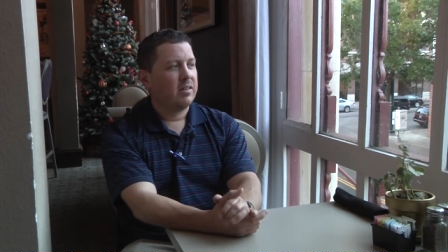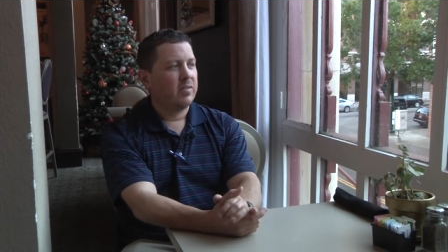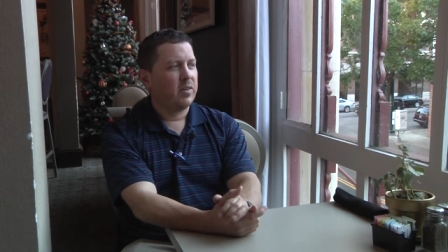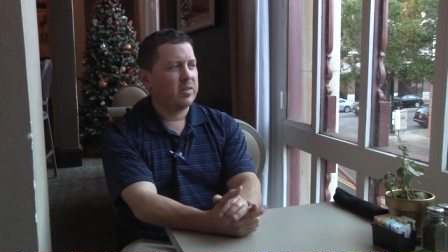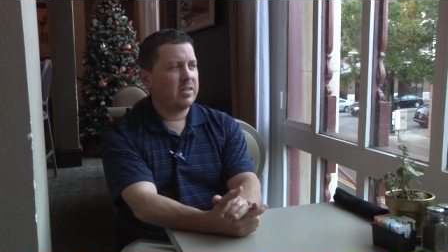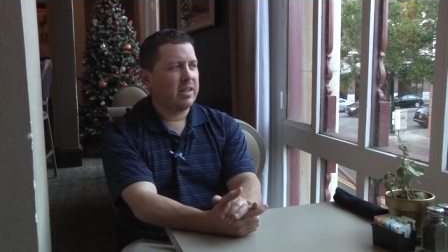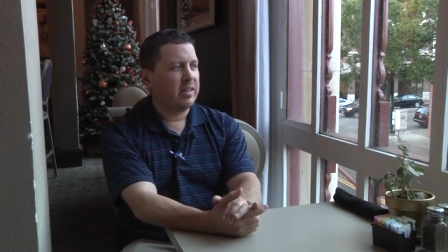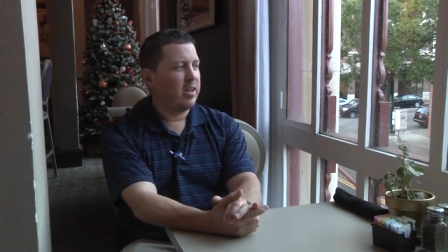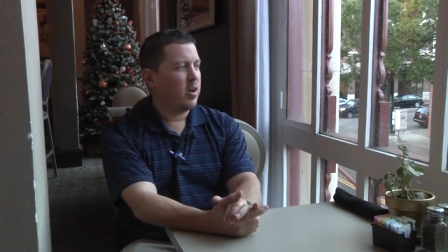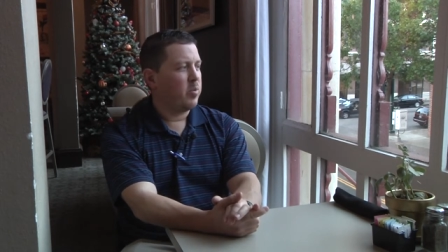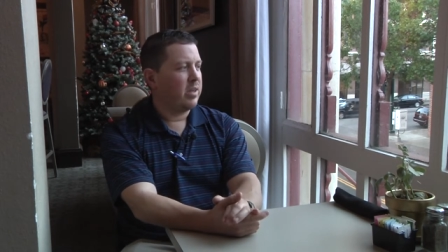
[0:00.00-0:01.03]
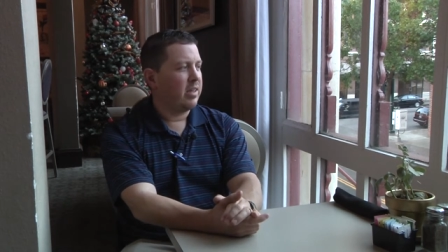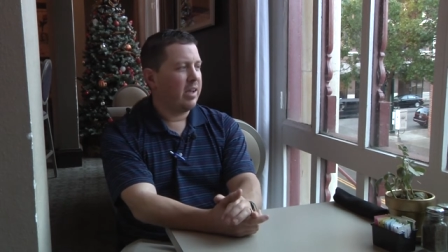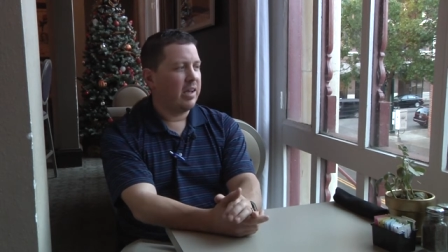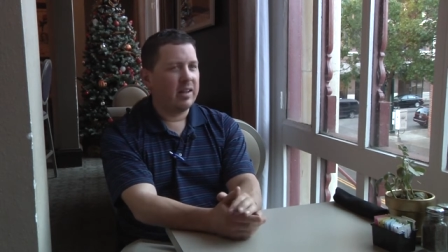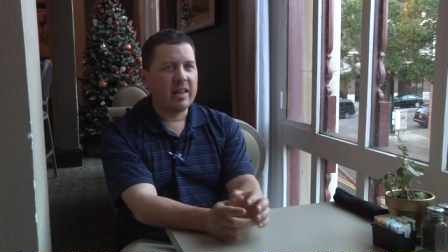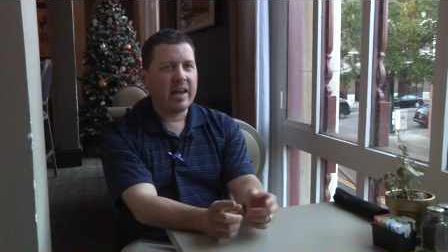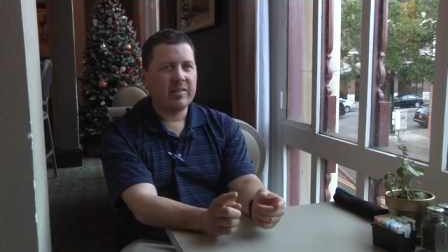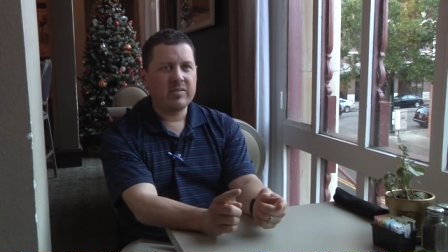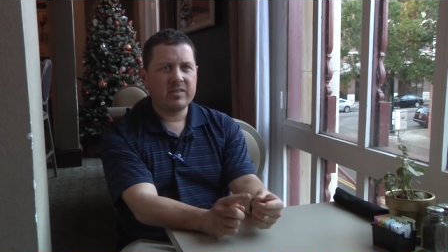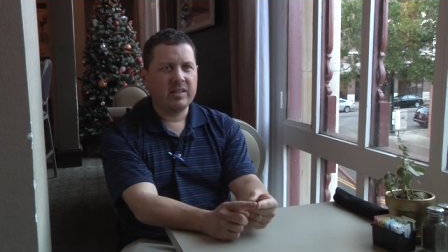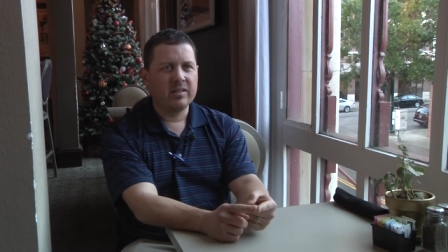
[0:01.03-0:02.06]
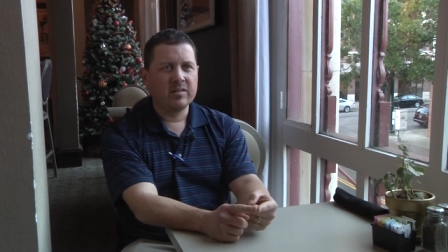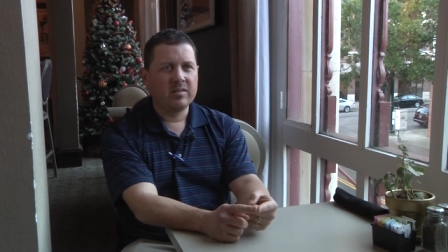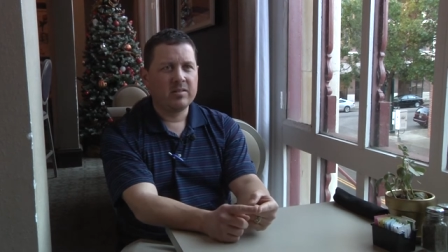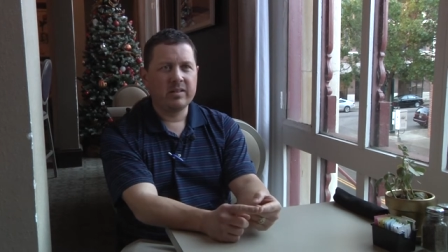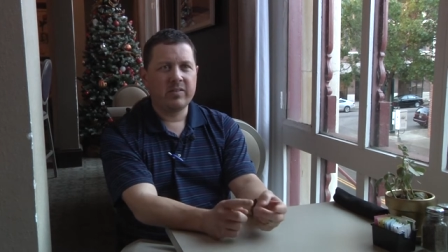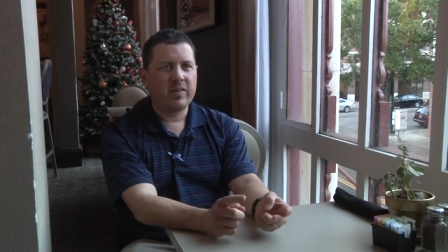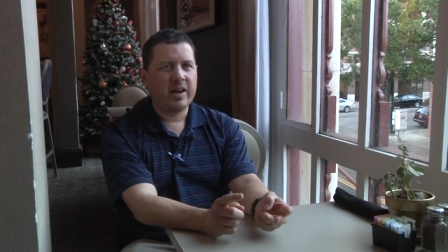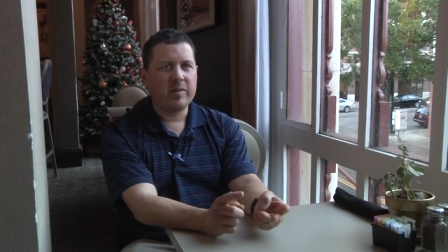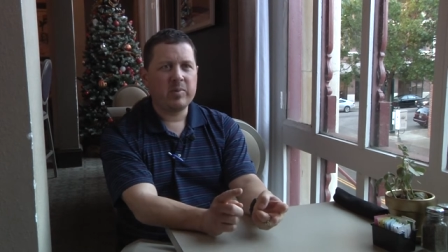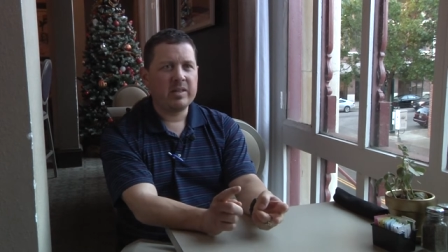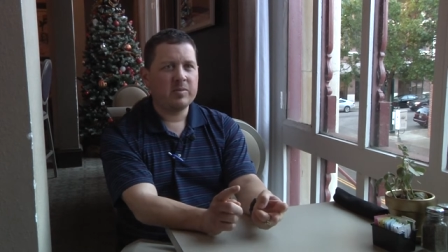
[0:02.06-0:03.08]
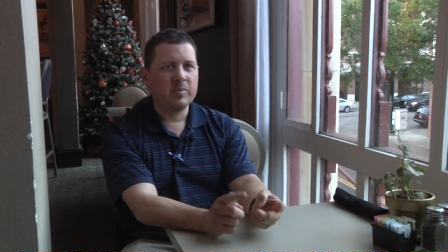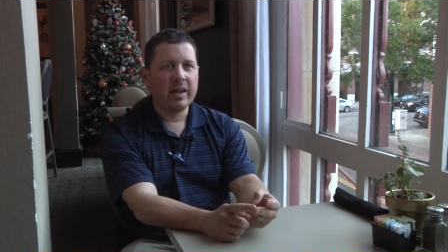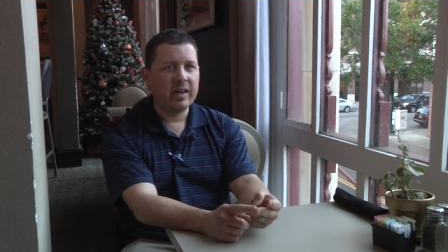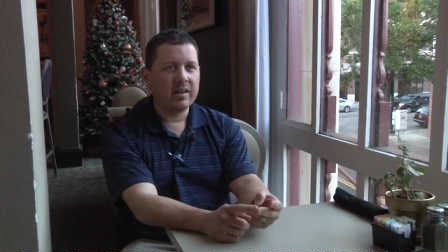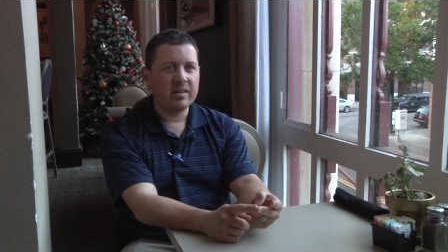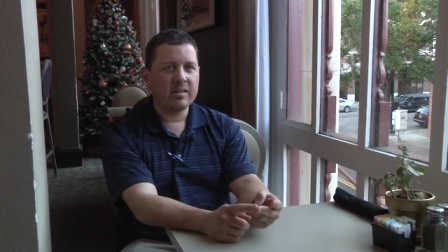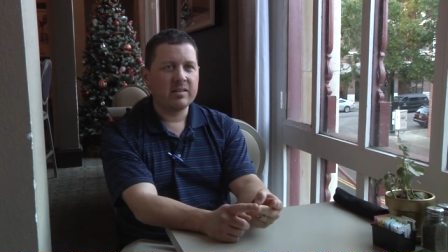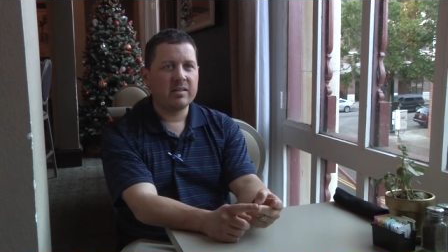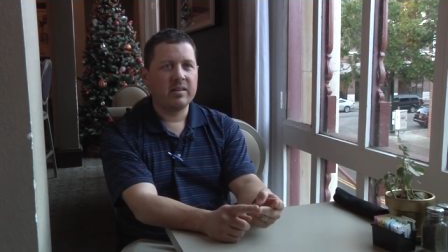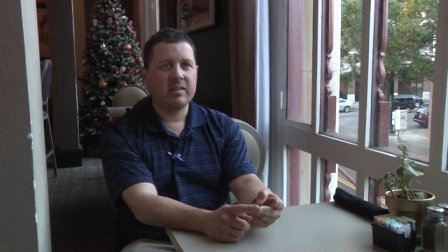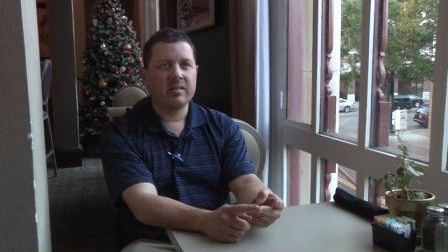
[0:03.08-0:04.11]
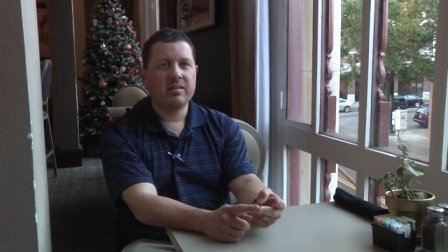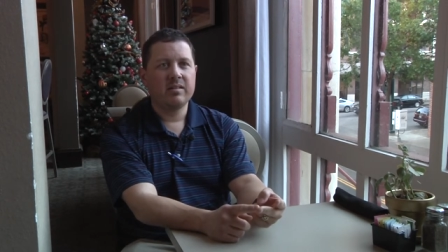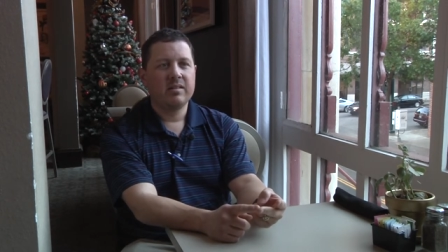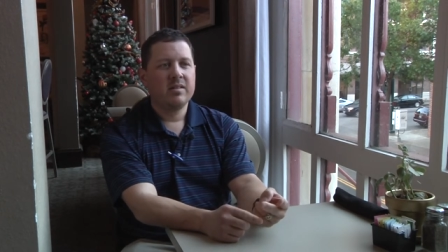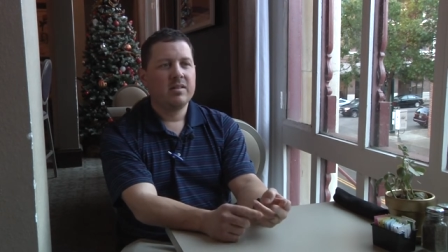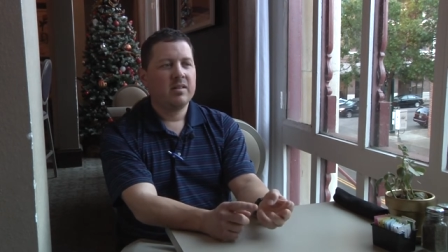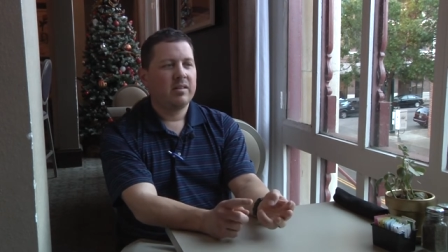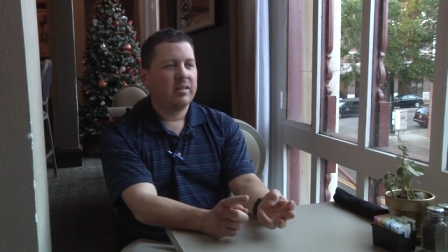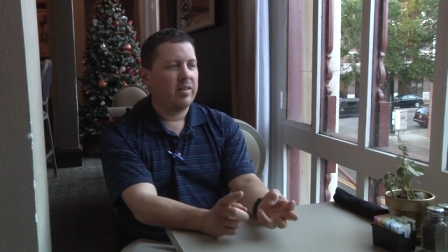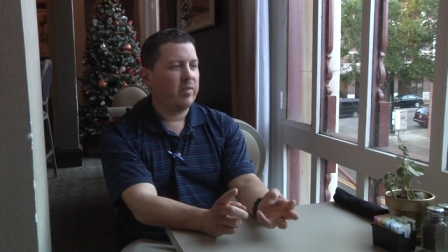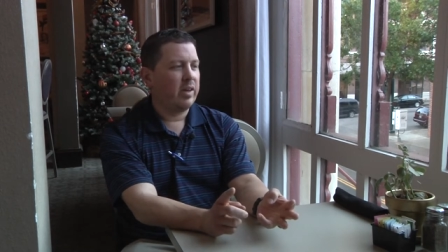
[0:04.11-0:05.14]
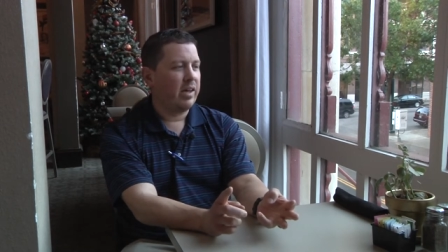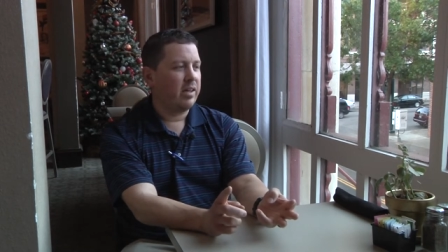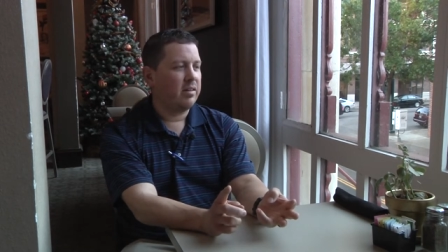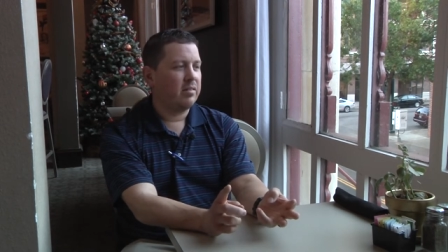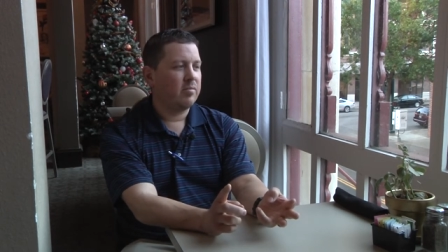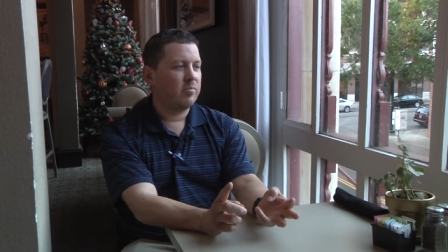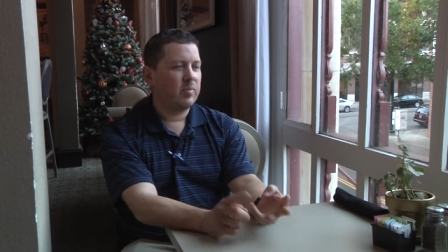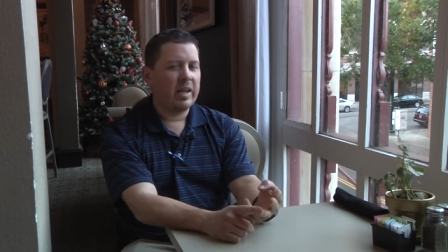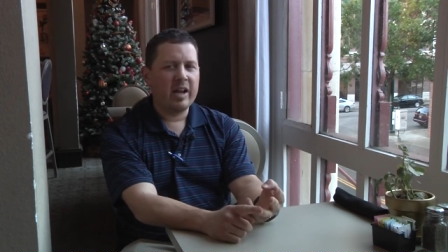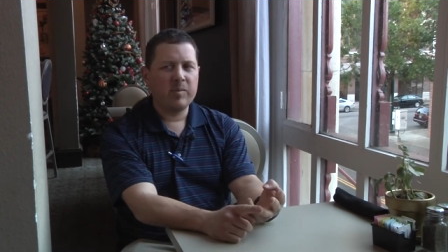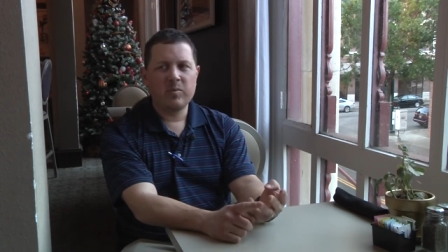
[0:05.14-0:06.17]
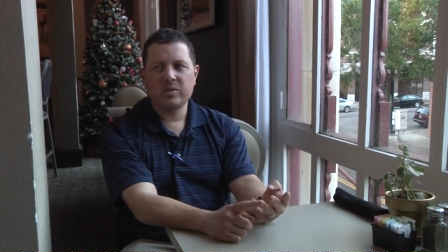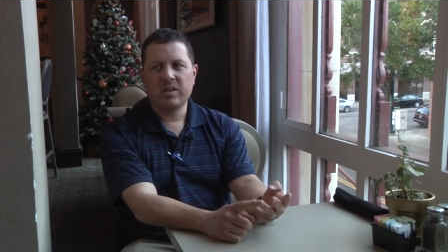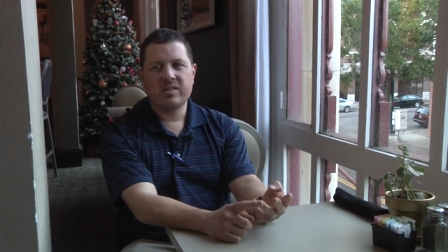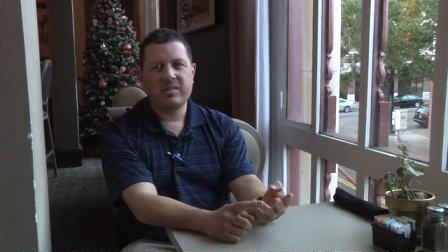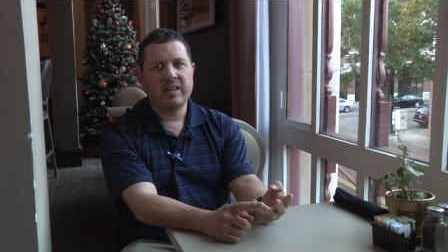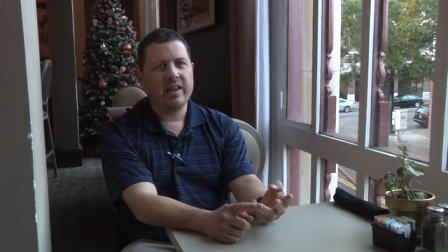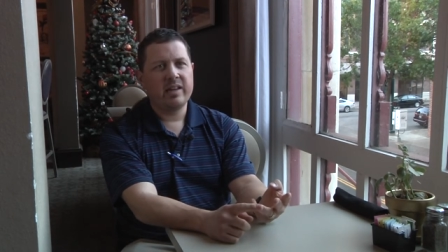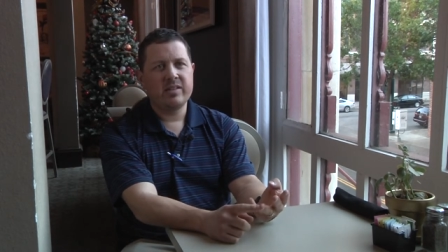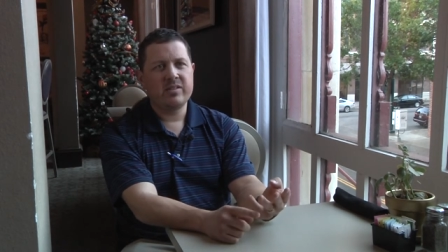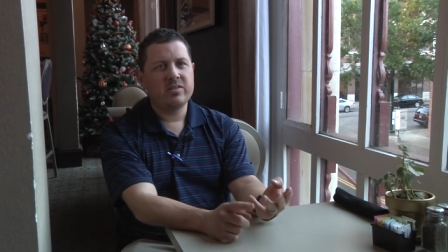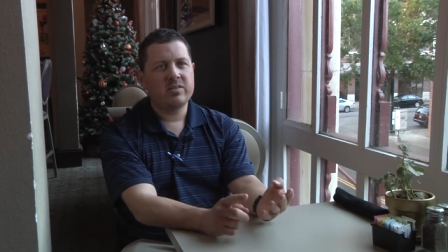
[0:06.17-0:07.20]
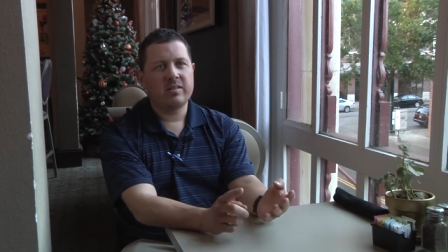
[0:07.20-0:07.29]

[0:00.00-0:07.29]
the first night they opened, they had a live seal and a five piece band, and they've had animals on stage.